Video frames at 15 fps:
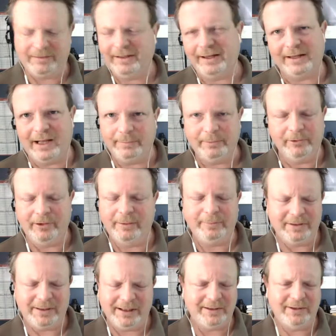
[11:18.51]
not copyright
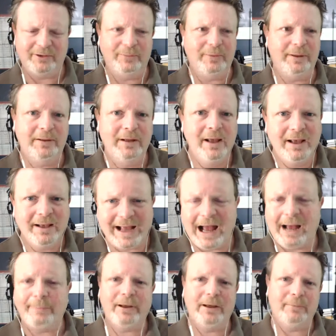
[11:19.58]
but that doesn't mean
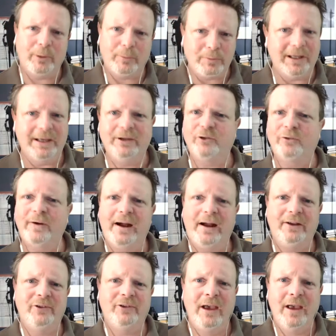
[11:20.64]
copy them or
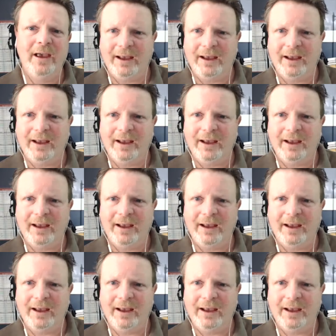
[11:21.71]
plagiarize